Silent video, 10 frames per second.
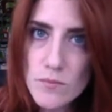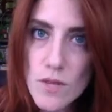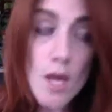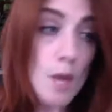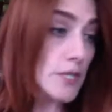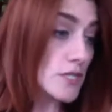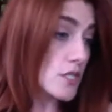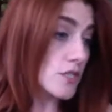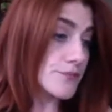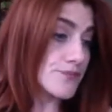Because
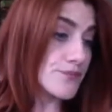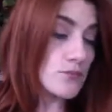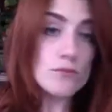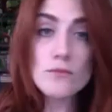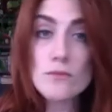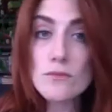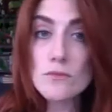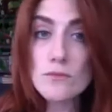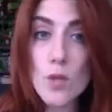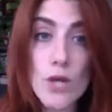look,
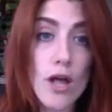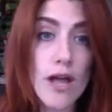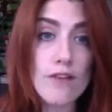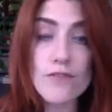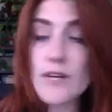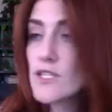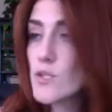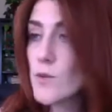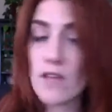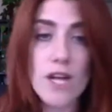we all have friends, we
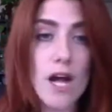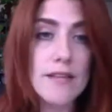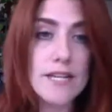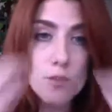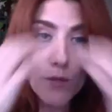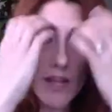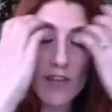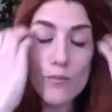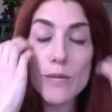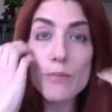all have colleagues, we all have
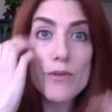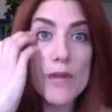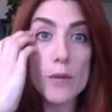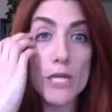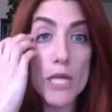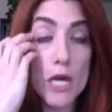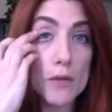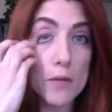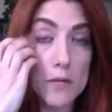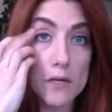people that we know
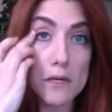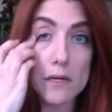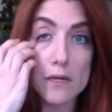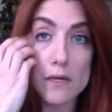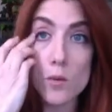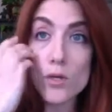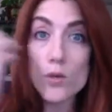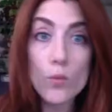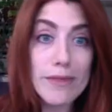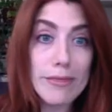that we work
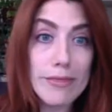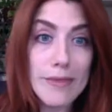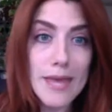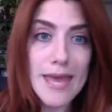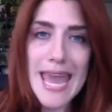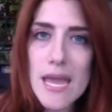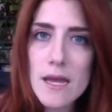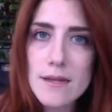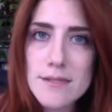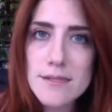with,
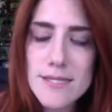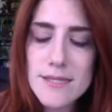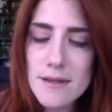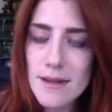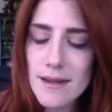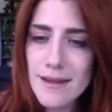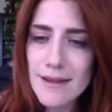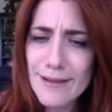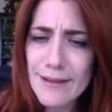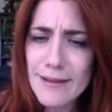and
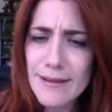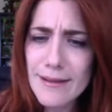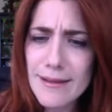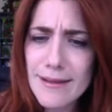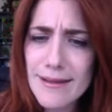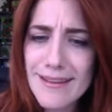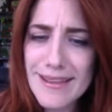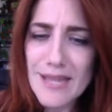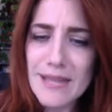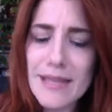
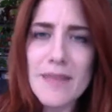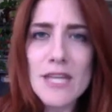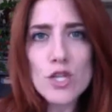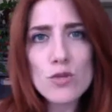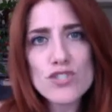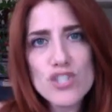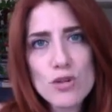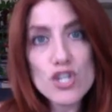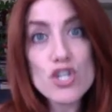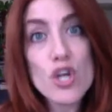then you start to
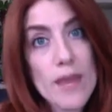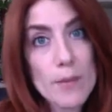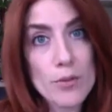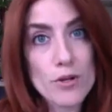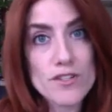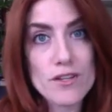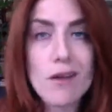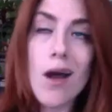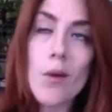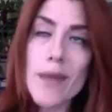know that person. You go,
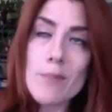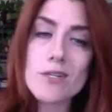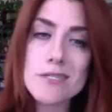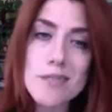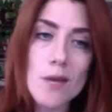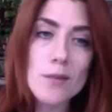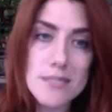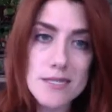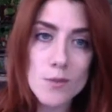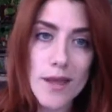oh, well, that person's always
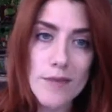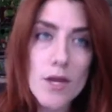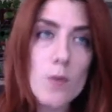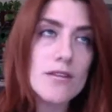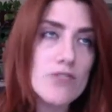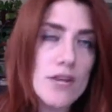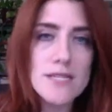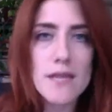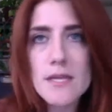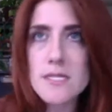this way. And whenever I say
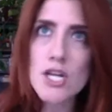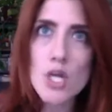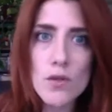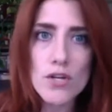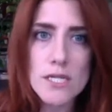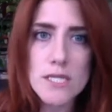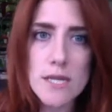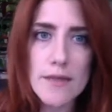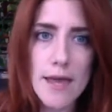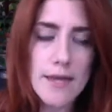this, I know they're going to say
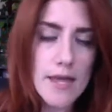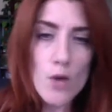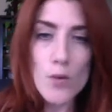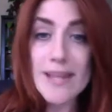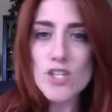that, right?